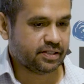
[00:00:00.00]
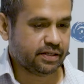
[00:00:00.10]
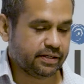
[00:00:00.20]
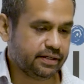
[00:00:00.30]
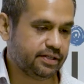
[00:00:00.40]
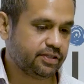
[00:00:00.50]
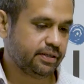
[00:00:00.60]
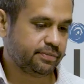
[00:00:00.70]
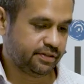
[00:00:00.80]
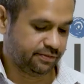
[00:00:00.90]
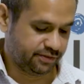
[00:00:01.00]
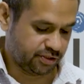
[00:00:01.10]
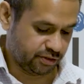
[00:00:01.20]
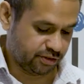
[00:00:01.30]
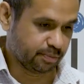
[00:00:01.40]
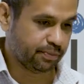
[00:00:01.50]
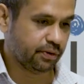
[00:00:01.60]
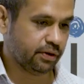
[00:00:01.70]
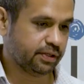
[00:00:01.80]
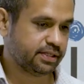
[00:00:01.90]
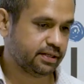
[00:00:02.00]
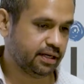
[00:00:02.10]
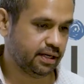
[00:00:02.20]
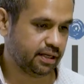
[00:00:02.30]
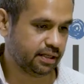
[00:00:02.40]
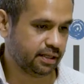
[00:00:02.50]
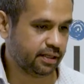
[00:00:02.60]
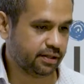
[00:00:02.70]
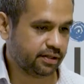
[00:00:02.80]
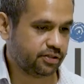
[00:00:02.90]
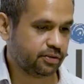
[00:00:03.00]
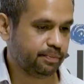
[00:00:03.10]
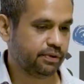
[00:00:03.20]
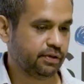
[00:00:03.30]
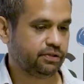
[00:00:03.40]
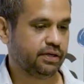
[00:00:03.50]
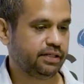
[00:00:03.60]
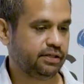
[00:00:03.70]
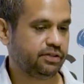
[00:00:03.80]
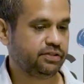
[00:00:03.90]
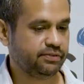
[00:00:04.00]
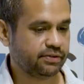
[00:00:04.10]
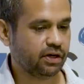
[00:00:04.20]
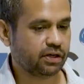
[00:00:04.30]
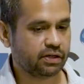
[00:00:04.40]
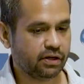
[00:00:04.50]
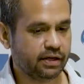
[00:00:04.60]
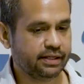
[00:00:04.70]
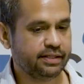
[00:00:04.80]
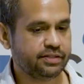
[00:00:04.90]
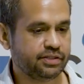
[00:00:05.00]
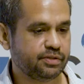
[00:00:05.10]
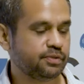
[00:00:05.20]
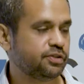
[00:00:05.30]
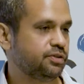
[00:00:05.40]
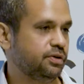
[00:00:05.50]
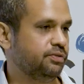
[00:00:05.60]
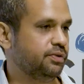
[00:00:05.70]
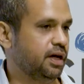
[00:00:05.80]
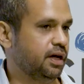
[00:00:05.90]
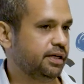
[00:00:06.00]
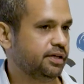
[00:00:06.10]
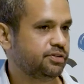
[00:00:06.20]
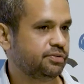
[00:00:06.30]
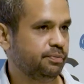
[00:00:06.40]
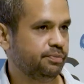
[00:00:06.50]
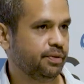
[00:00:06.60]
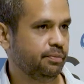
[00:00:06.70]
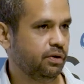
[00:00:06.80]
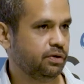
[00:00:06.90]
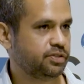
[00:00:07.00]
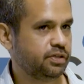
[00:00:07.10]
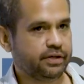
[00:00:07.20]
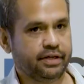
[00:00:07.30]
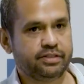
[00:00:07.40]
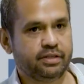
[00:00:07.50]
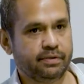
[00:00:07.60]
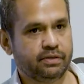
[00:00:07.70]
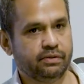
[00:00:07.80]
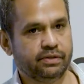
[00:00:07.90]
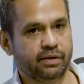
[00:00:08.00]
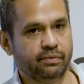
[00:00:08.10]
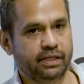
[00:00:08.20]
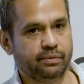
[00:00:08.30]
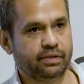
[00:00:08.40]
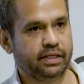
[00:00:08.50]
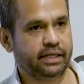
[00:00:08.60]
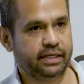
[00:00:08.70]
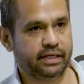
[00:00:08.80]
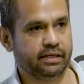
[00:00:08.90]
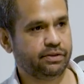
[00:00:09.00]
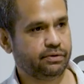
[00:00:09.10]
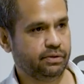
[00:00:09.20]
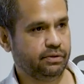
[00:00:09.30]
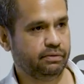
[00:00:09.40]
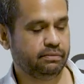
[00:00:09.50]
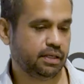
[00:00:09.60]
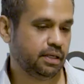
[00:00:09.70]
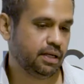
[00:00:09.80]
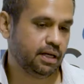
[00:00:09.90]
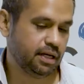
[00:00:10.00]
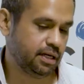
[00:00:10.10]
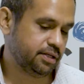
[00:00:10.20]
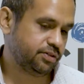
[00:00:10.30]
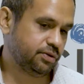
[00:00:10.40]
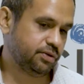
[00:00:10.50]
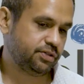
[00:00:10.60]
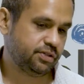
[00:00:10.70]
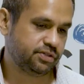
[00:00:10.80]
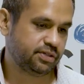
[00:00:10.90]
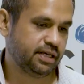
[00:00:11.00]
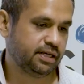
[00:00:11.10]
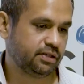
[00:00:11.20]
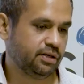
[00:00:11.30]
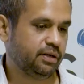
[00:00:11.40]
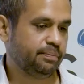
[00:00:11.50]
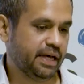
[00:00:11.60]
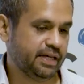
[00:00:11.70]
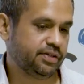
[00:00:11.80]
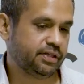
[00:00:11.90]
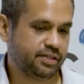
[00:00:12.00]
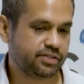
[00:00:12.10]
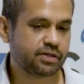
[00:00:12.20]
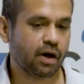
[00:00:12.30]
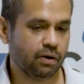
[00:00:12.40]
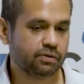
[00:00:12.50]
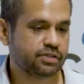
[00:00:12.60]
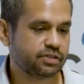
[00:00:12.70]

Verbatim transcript: So in terms of to support uh, support drug use, you've got Kurt, and this is sort of I guess the more stereotypical that we would hear through uh, sources, uh, Kurt basically stole to